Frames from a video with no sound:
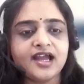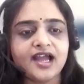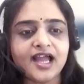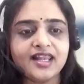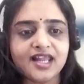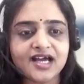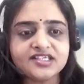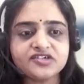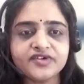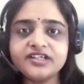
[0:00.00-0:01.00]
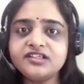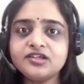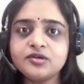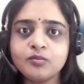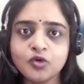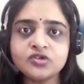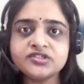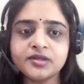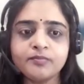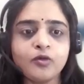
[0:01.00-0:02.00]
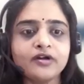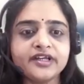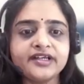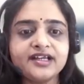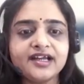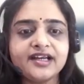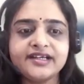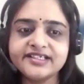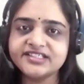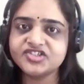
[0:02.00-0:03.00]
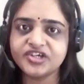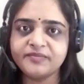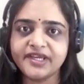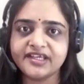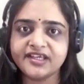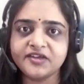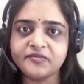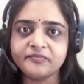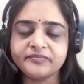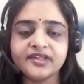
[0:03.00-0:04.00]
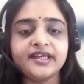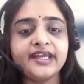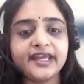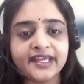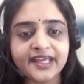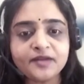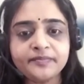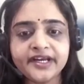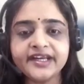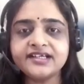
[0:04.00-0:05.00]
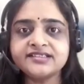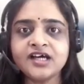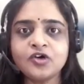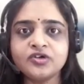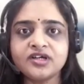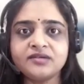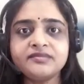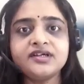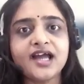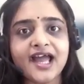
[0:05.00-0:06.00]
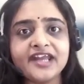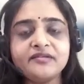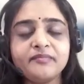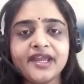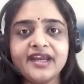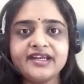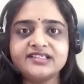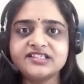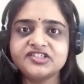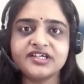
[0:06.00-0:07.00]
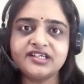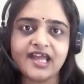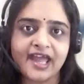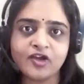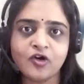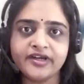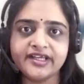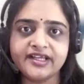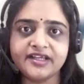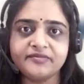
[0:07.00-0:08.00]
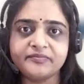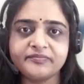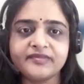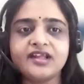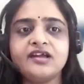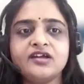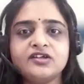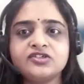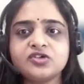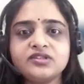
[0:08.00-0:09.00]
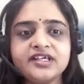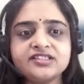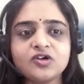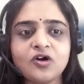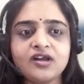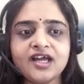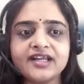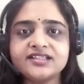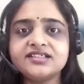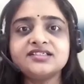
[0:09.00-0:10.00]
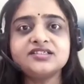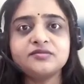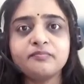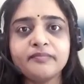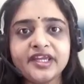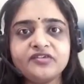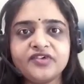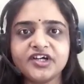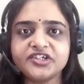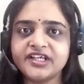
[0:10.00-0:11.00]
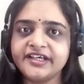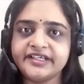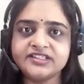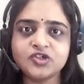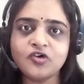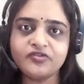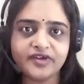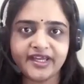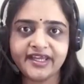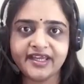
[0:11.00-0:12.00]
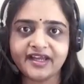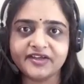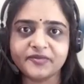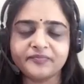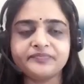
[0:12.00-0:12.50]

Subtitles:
And last one, most important, decision making. AI predicts the outcome and make decision accordingly. So, these all are the main functionalities of AI.